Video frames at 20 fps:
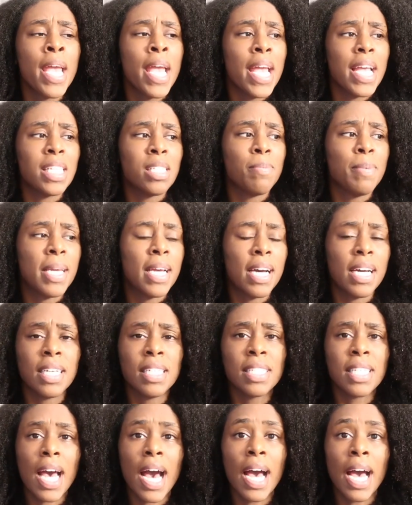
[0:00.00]
is
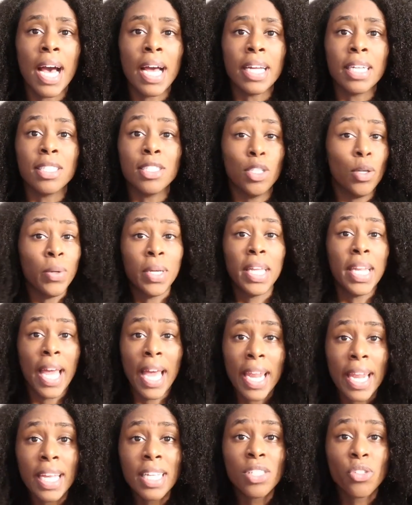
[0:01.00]
because I don't get
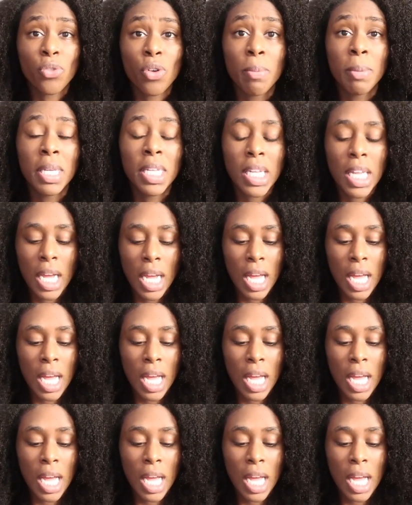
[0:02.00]
headaches from it.